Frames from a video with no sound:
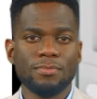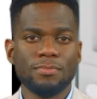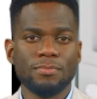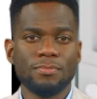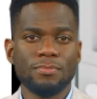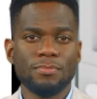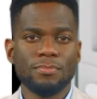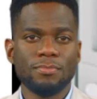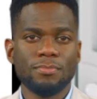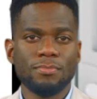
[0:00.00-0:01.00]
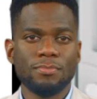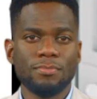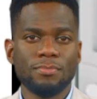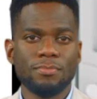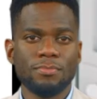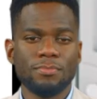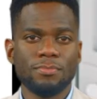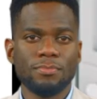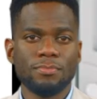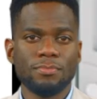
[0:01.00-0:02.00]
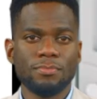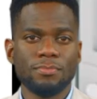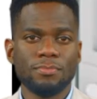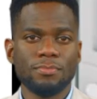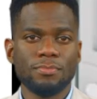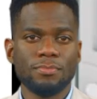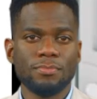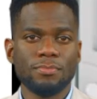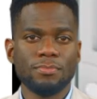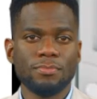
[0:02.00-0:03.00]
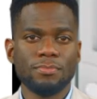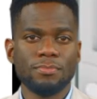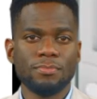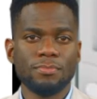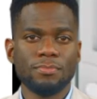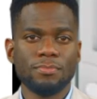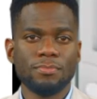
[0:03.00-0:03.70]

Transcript: Nobody speaks.